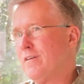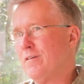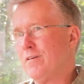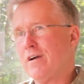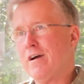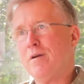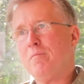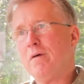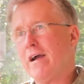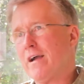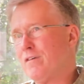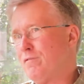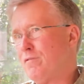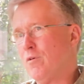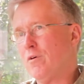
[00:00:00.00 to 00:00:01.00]
Kind of back
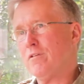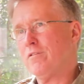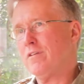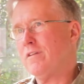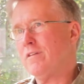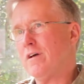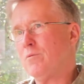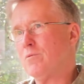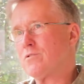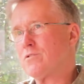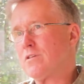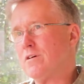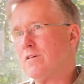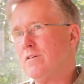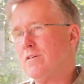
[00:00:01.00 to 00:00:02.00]
and forth, and that was
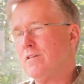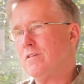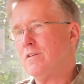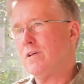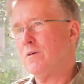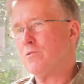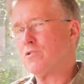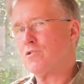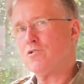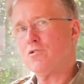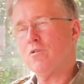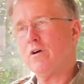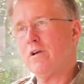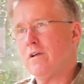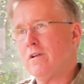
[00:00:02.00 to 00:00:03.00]
it was a
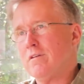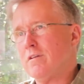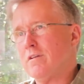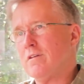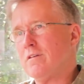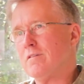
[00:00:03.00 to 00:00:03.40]
joy, and